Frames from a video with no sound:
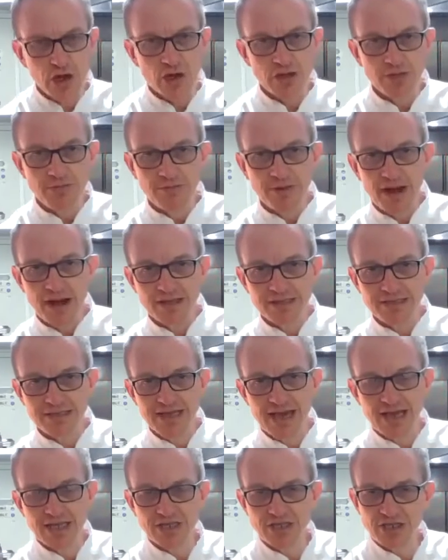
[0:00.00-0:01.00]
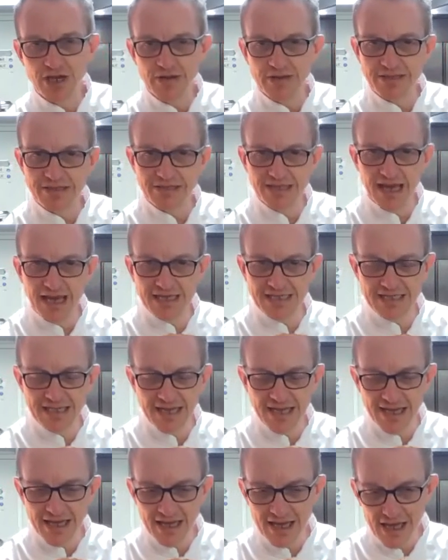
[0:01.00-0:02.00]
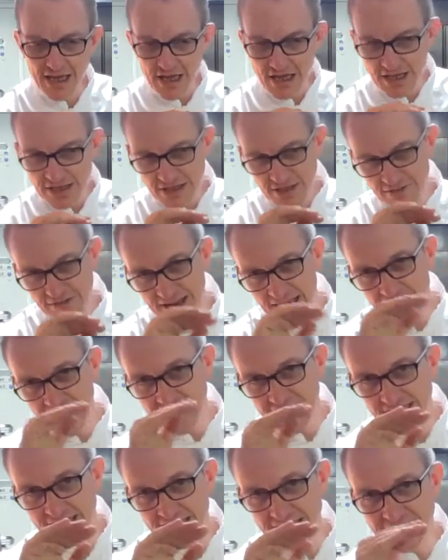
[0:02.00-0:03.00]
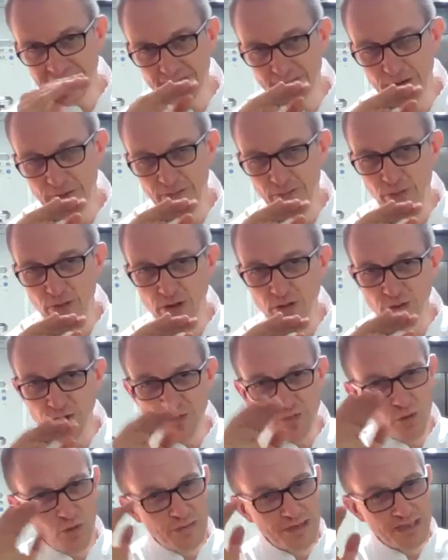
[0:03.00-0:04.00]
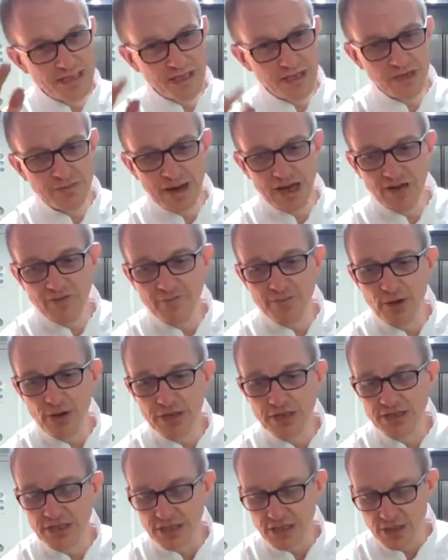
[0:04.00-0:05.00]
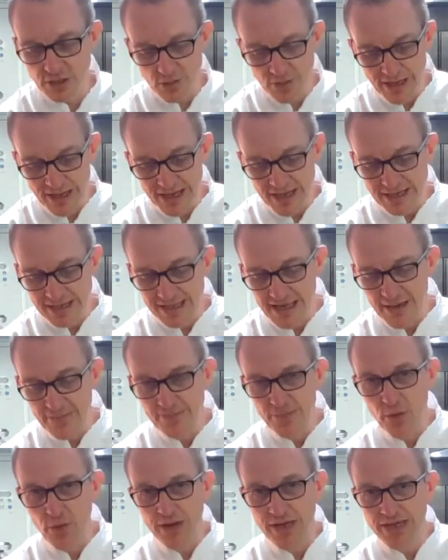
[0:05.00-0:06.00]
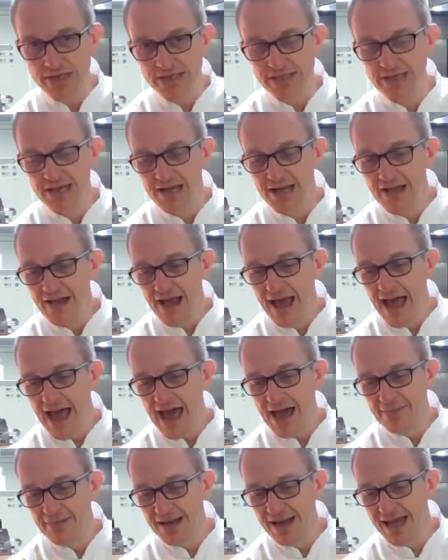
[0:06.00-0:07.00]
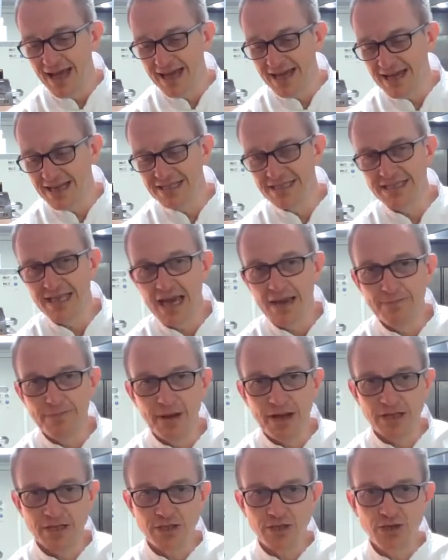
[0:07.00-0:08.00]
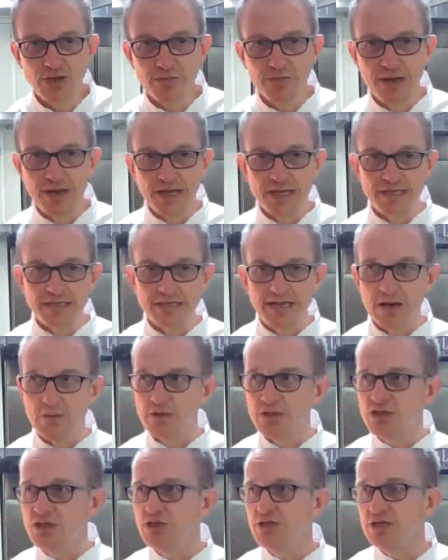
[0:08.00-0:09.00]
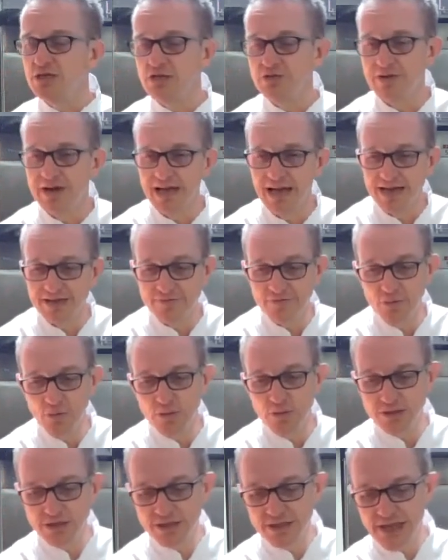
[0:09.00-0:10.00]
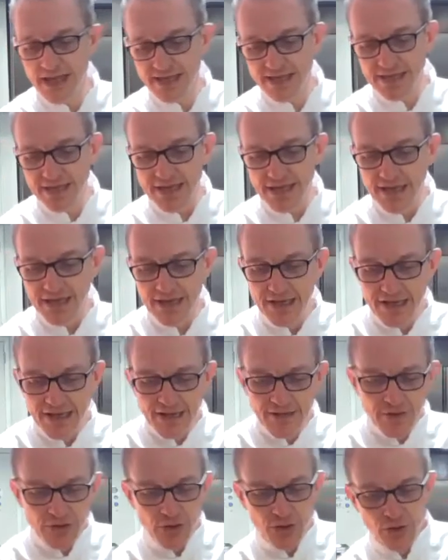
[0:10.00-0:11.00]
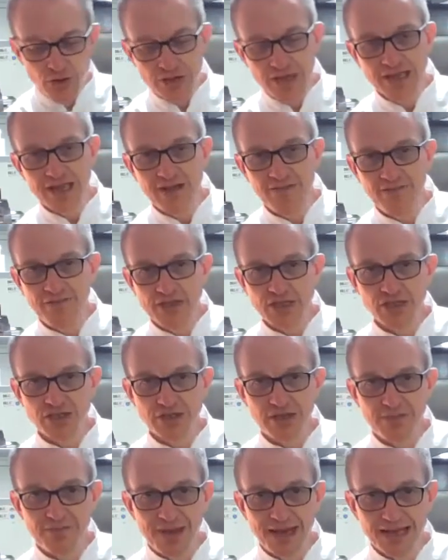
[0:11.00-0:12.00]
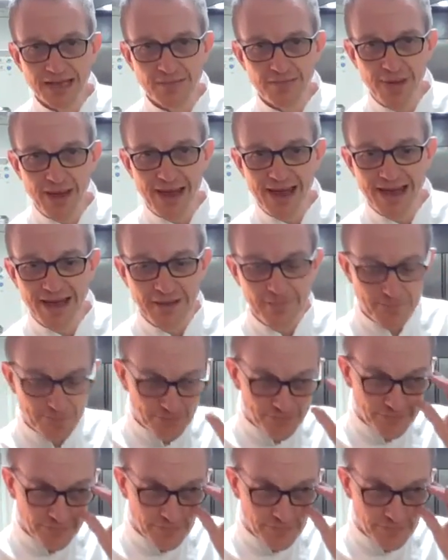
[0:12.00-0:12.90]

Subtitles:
the golden brown stage, so it's nicely sort of getting to that tipping point where you almost think you might have burnt it. You want to get to that point, and like I say, about 2 minutes. Now what you need to realize, of course, is that you're cooking that fish on a metal pan.